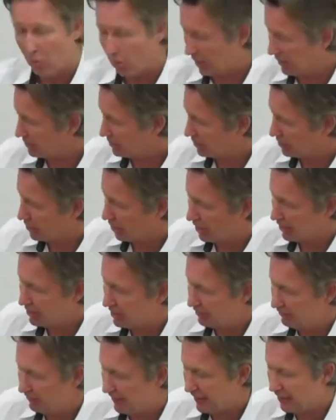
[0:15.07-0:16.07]
One's a
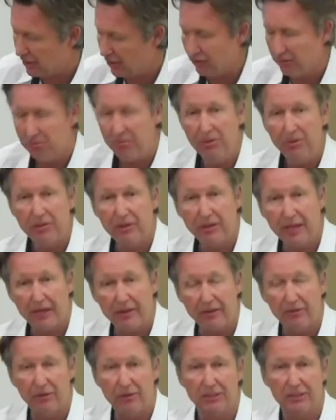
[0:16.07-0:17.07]
Dyson vacuum, the
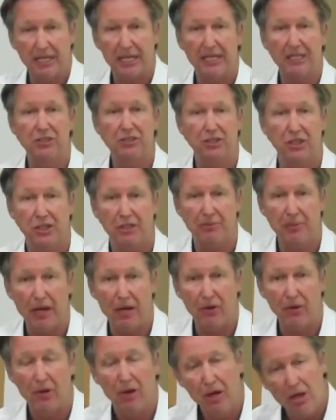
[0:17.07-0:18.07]
other is a
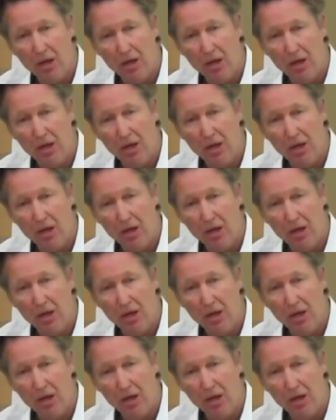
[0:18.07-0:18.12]
SEBO.